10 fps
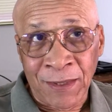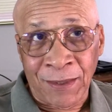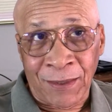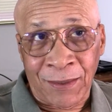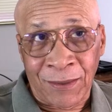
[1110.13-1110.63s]

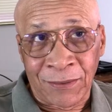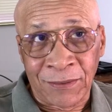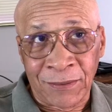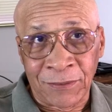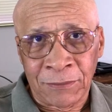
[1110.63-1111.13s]

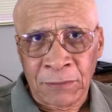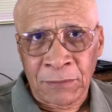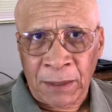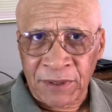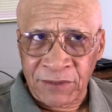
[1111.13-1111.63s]

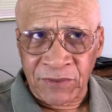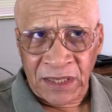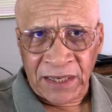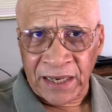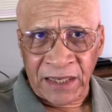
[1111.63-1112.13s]
I believe the
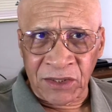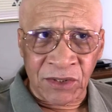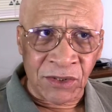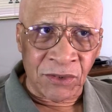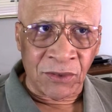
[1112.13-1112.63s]

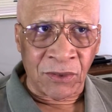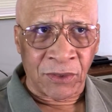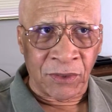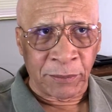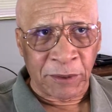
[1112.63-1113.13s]
NIH
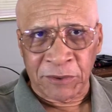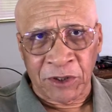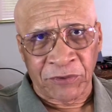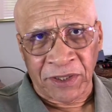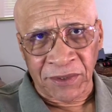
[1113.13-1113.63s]
or Department
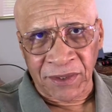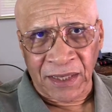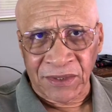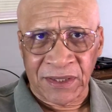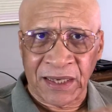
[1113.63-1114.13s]
of Health
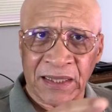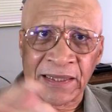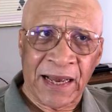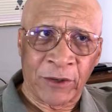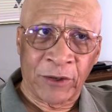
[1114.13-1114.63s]
has taken
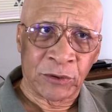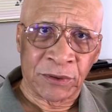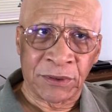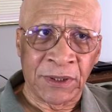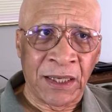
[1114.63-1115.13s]
down
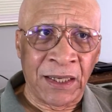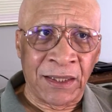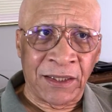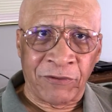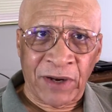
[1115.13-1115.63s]

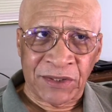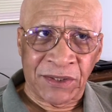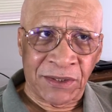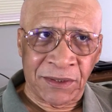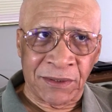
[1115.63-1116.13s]
their
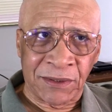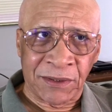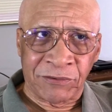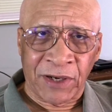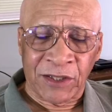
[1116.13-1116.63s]
vaccine
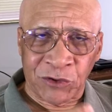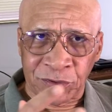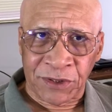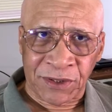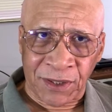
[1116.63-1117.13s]

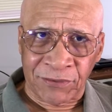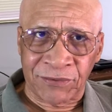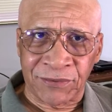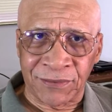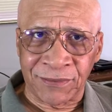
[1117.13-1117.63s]
advisory
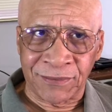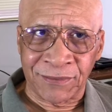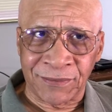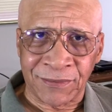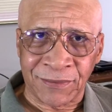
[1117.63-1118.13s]
stuff.
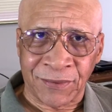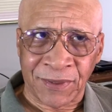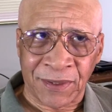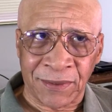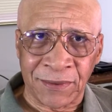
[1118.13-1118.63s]

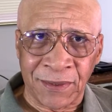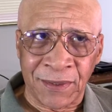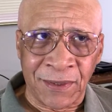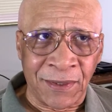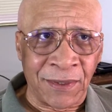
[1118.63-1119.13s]
Okay.
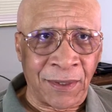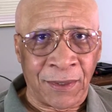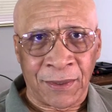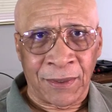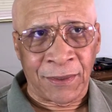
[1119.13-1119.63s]

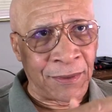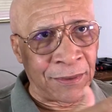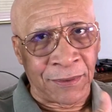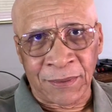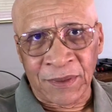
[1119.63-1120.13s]

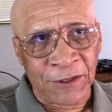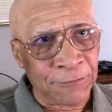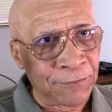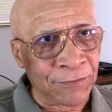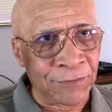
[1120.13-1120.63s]
A
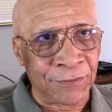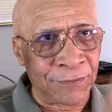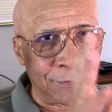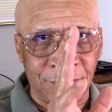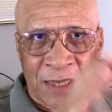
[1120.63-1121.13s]

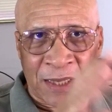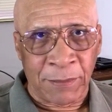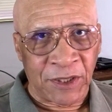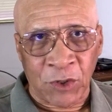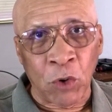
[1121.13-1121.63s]

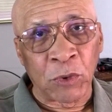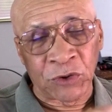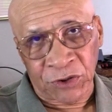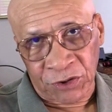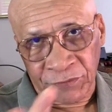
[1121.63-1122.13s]
whole bunch
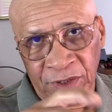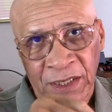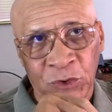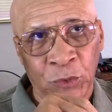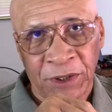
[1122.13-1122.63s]
of stuff they
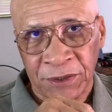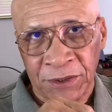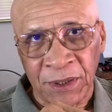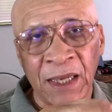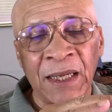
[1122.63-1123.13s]
are doing.
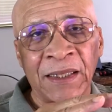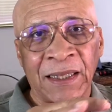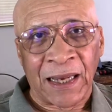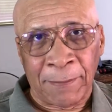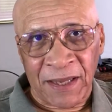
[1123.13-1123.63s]

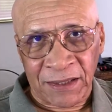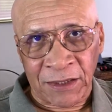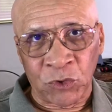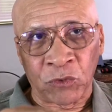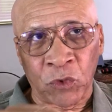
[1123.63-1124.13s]
They are
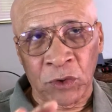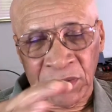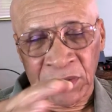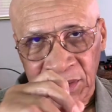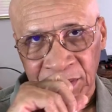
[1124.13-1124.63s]
making the wrong
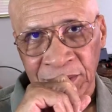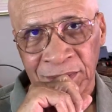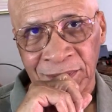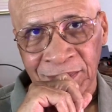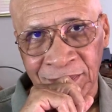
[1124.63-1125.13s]

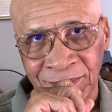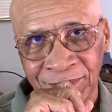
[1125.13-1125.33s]
decisions.